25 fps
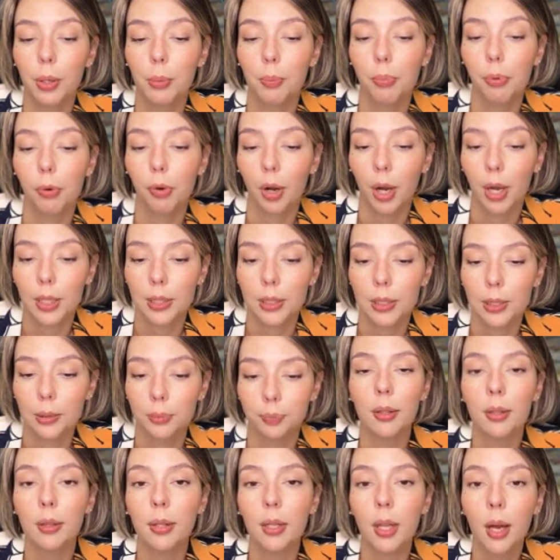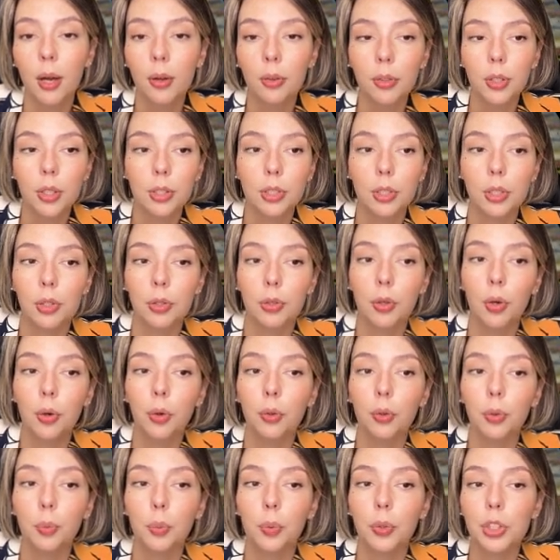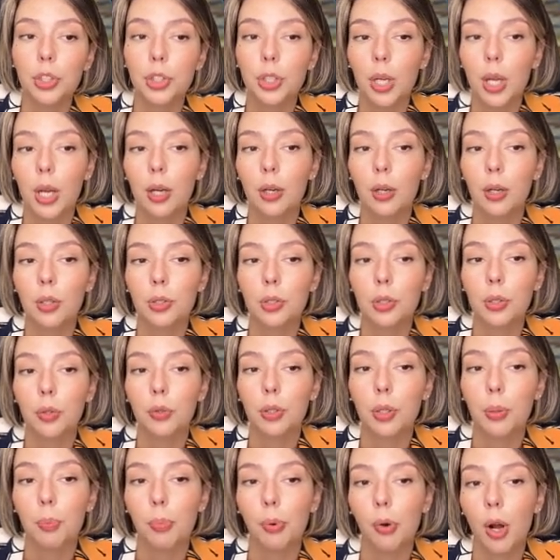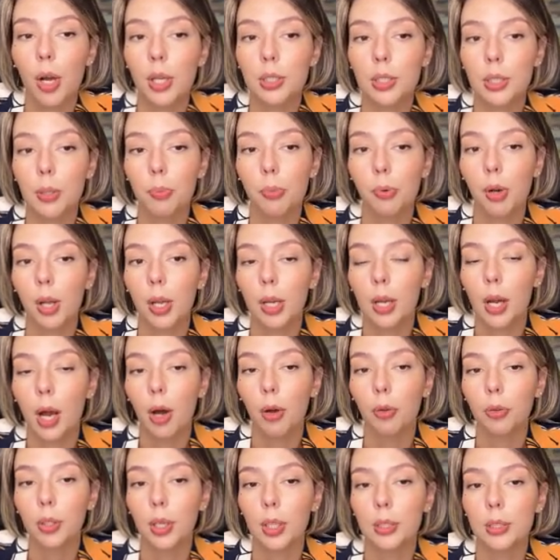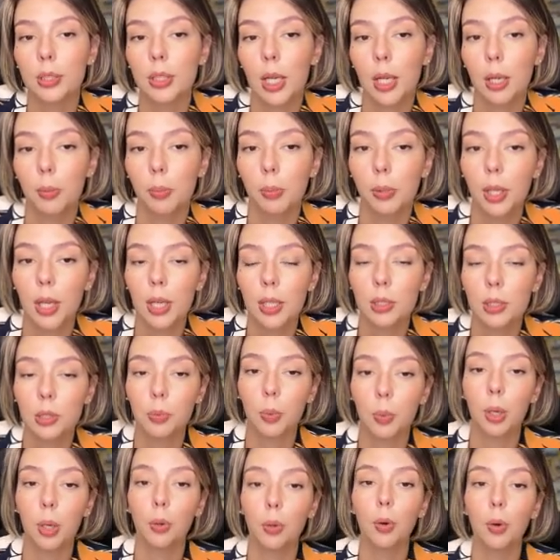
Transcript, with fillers: the price. Now that you know in which areas on the price a breakout can take place, we're